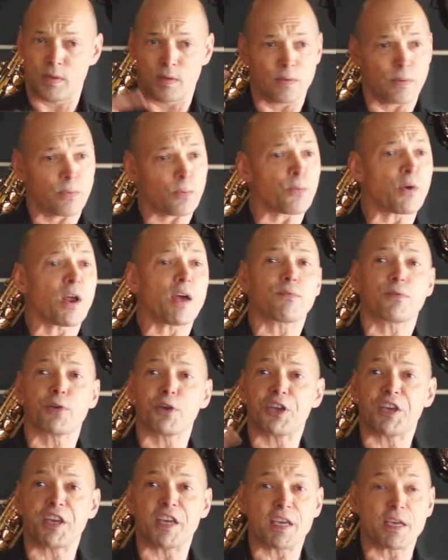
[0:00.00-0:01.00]
Through every
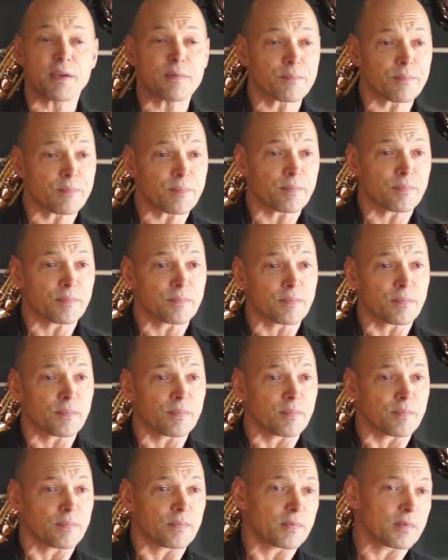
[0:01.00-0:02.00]
key,
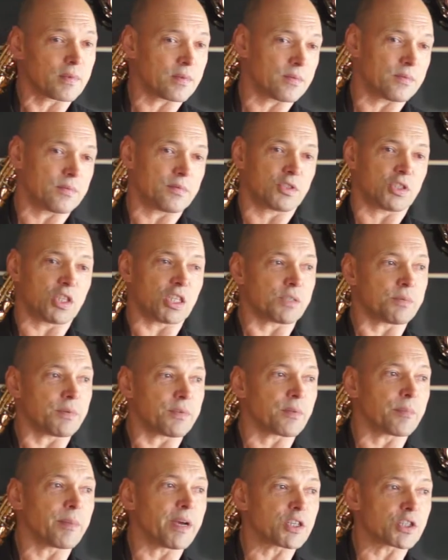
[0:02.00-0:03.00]
just with
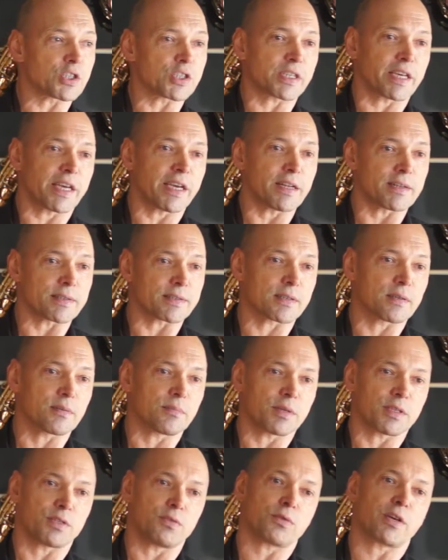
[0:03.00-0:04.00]
the major scales.
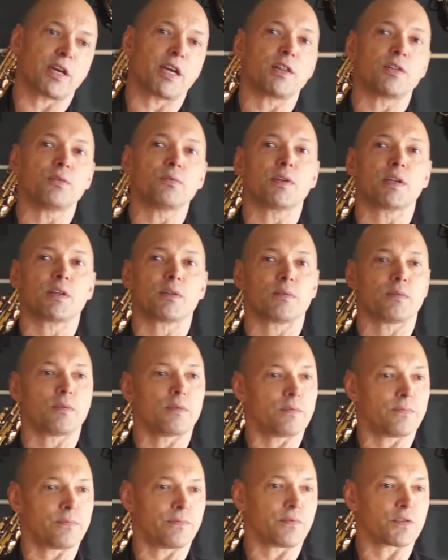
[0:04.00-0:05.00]
But you can do that
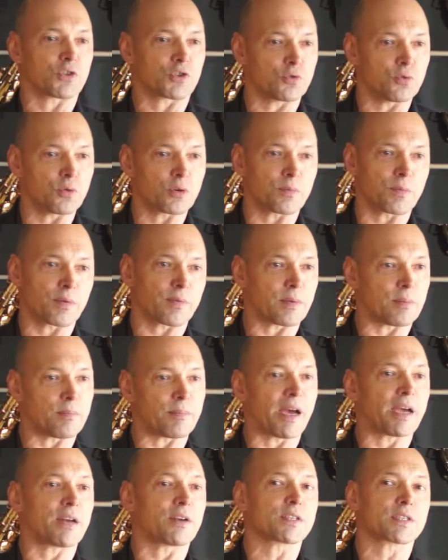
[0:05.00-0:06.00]
for sure with the
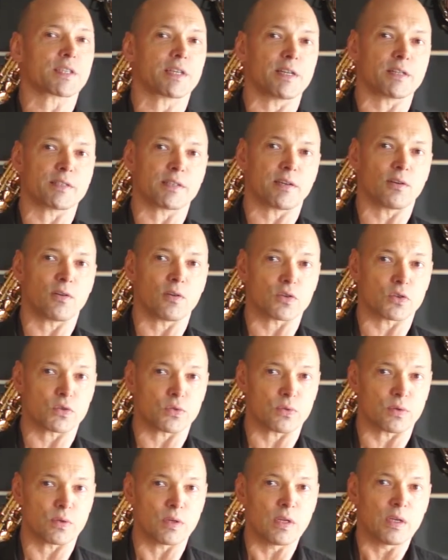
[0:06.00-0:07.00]
minor scales also.
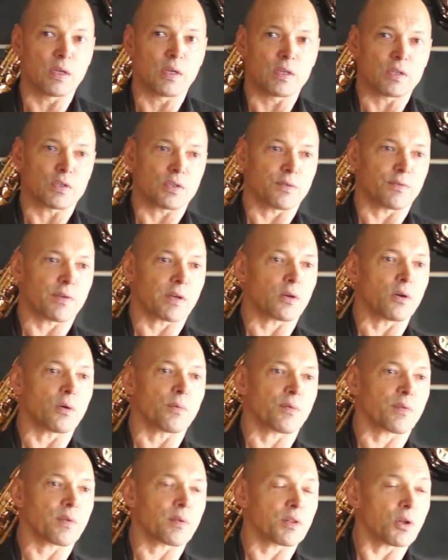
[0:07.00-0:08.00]
So if I go
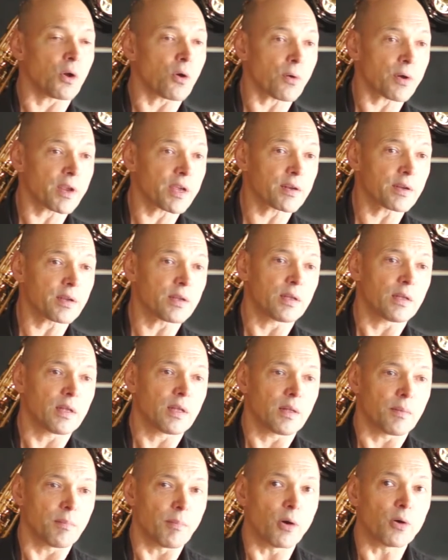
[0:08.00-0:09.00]
with the Dorian
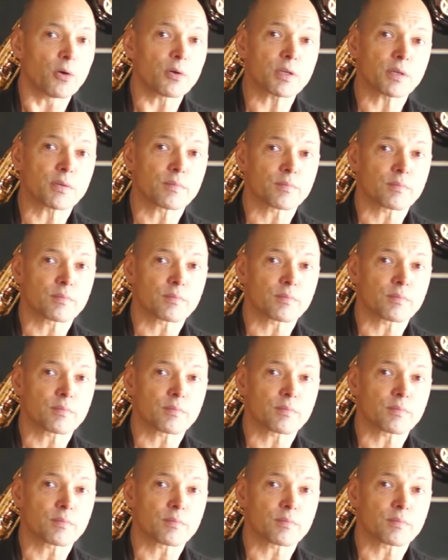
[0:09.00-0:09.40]
mode,